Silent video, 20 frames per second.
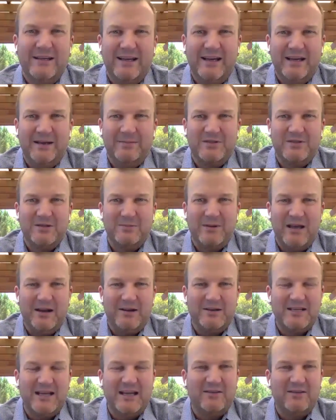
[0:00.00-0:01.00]
to be
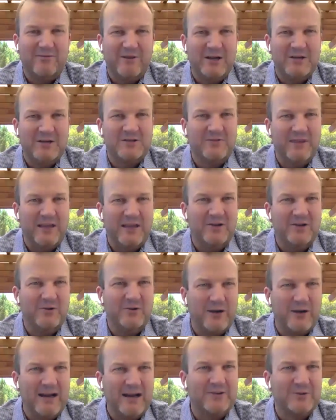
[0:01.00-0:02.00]
able to take advantage of that
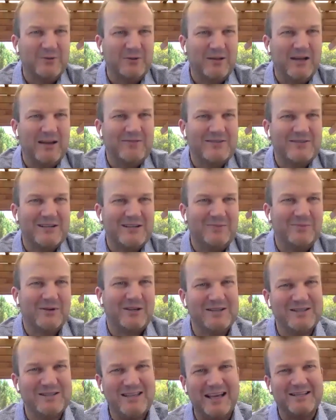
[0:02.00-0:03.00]
indoor-outdoor lifestyle,
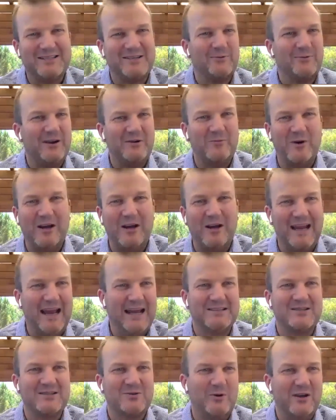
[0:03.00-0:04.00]
because that's a great way to
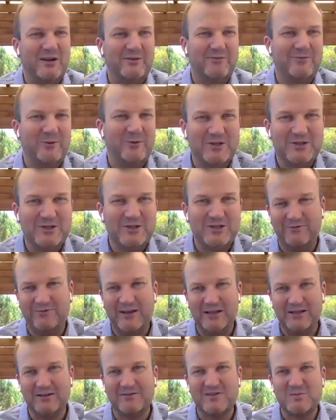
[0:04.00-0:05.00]
add square footage and the
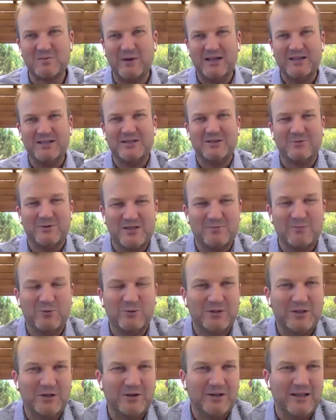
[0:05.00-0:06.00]
feeling of space to a
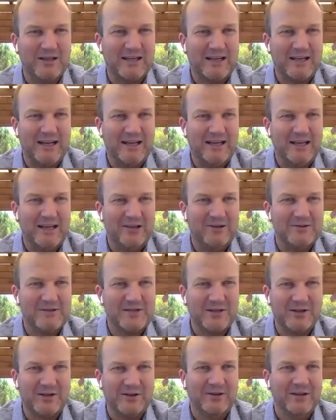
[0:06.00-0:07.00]
small unit like an ADU.
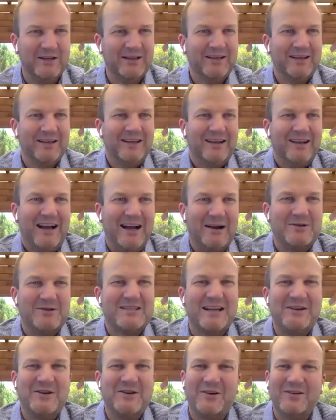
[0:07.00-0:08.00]
So I would
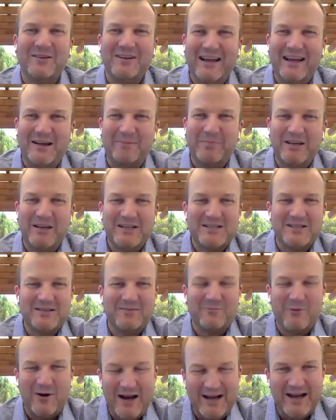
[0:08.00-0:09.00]
say not our biggest
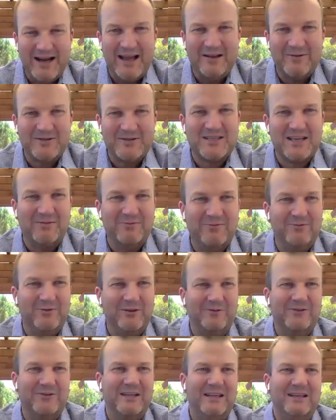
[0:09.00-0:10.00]
right now is
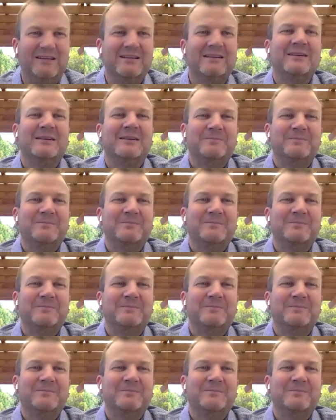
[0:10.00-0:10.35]
750.